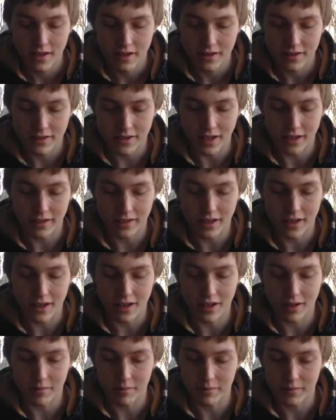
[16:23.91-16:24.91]
set that
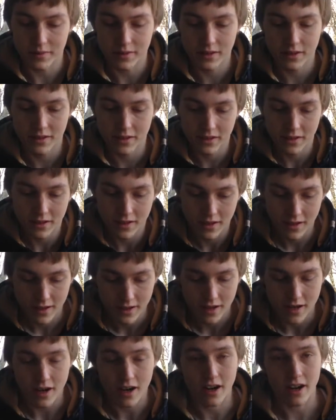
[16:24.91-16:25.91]
up.
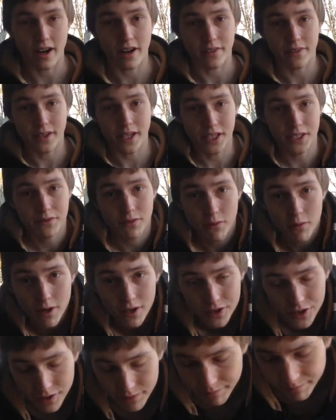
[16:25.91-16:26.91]
Alright, thanks for
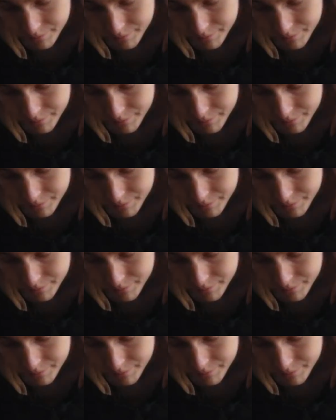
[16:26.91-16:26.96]
watching.